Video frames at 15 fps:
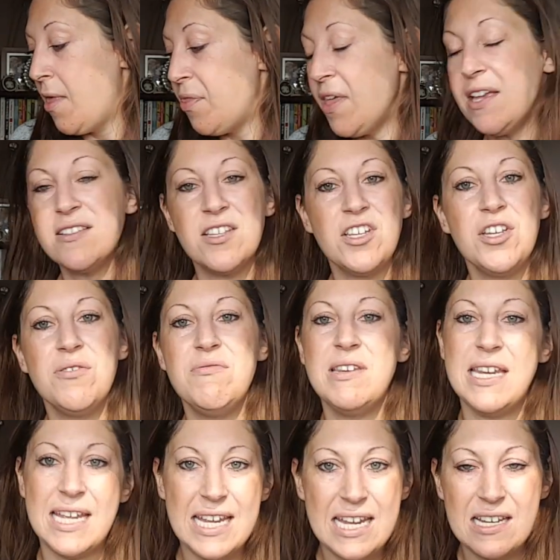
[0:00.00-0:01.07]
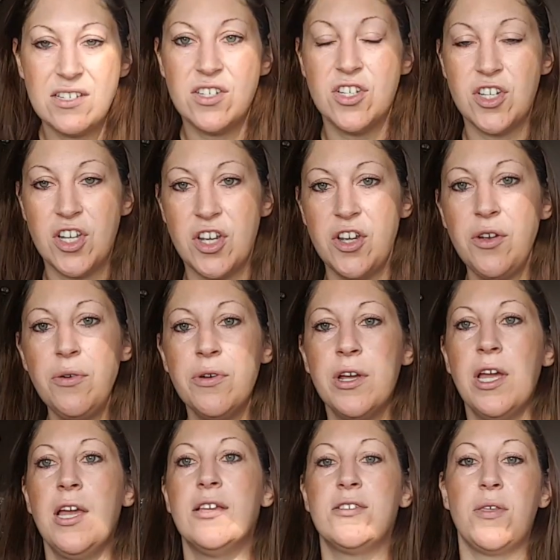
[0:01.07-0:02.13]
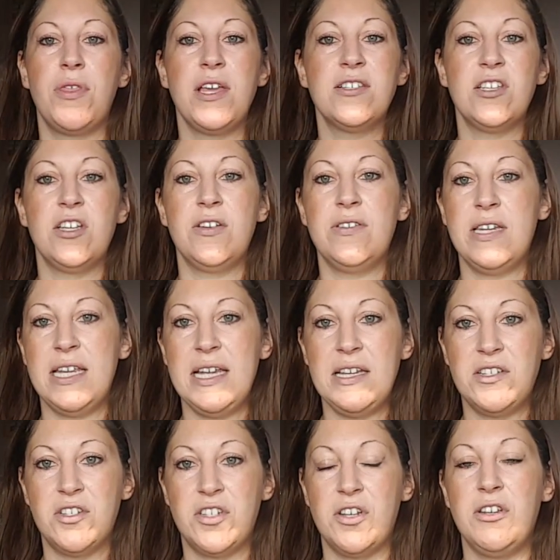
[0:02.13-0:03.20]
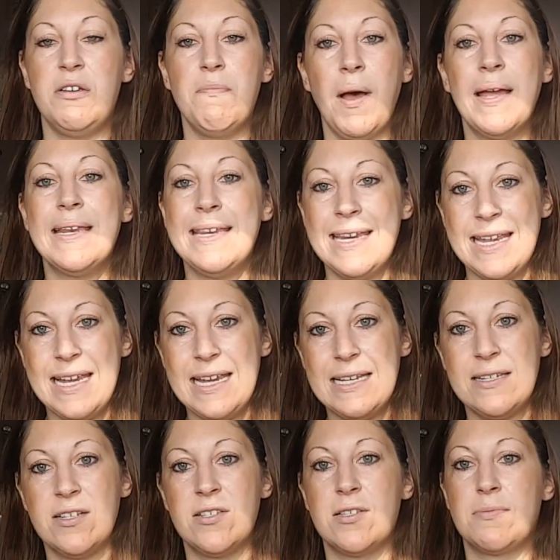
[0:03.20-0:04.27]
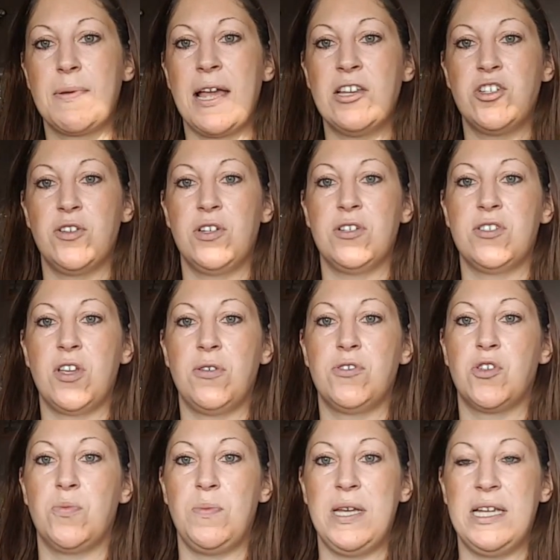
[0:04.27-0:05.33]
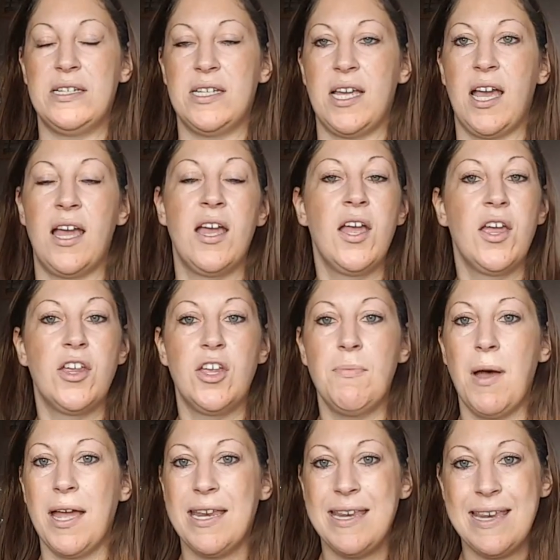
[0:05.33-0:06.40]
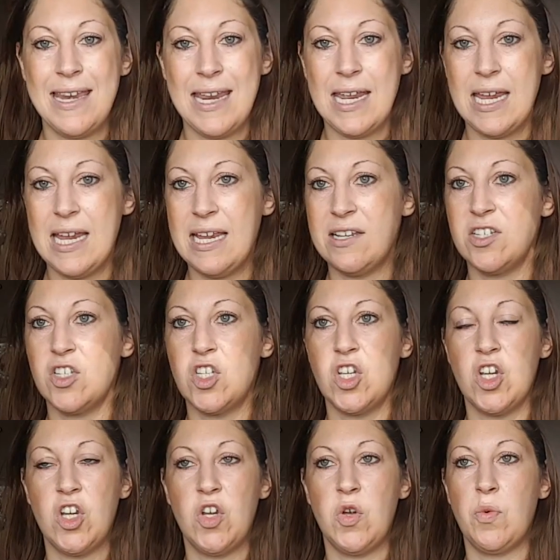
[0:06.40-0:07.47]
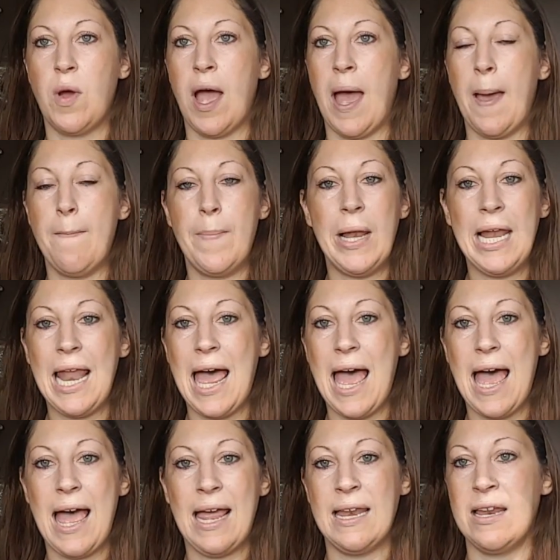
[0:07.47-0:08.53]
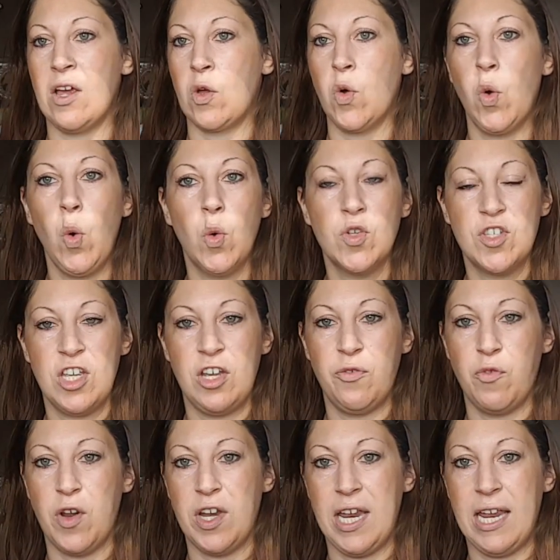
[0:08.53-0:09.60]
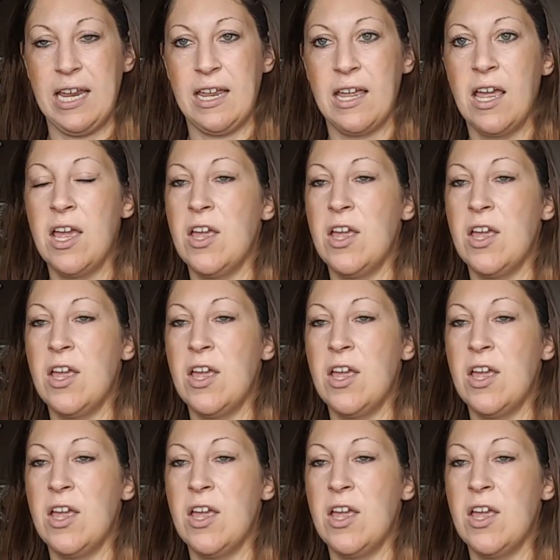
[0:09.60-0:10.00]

Things that you need to do. So things that you need to do, you might need to schedule your social media. You might need to plan a course that you're running.